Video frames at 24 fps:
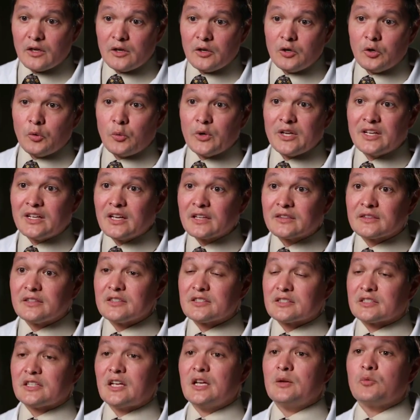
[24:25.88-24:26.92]
We get the
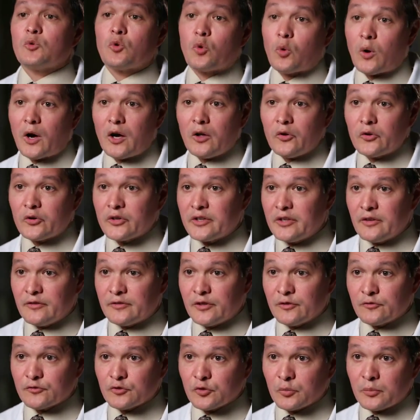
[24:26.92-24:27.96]
same quality
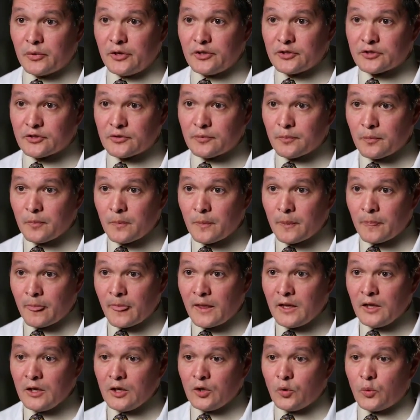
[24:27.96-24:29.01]
of information.
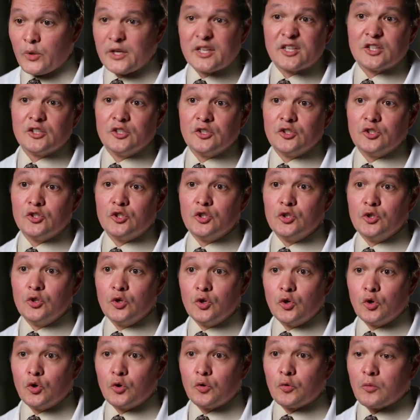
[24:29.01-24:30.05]
We can
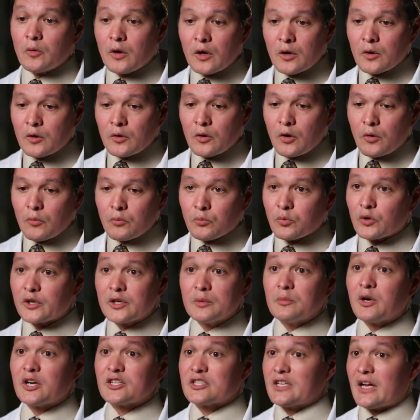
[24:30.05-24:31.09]
do
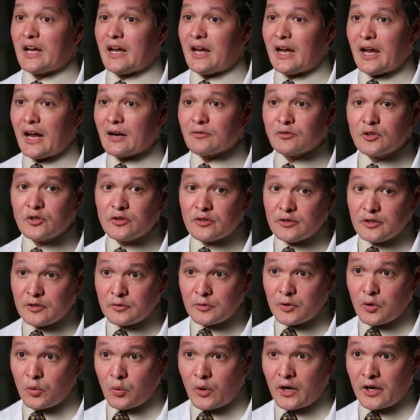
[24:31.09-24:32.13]
pretty much
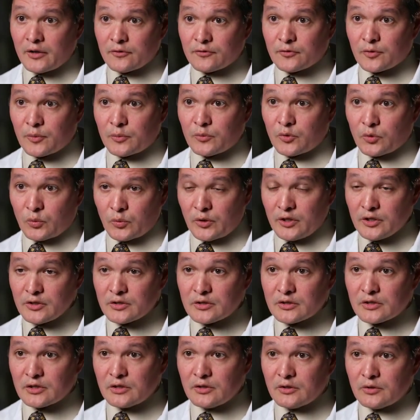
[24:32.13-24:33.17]
everything we want from the
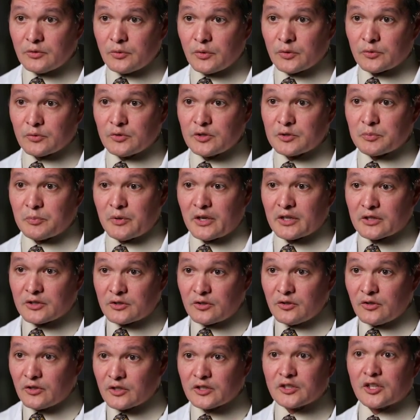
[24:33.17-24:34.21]
wrist with respect
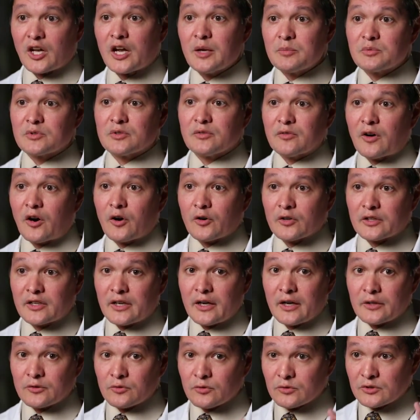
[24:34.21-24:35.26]
to the types of heart
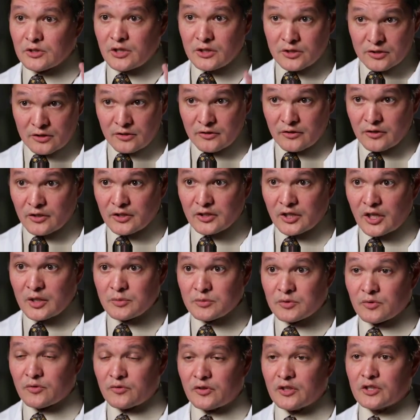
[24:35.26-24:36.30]
catheterization and the
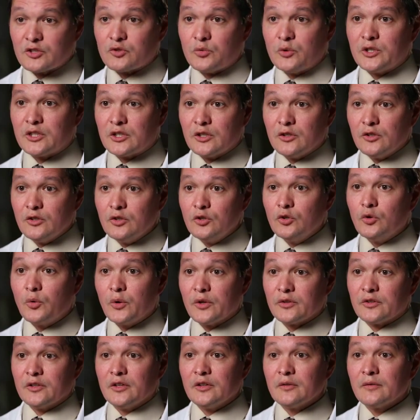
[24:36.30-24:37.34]
types of things we can do
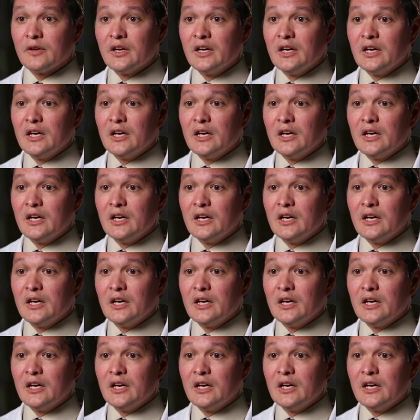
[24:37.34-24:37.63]
with it,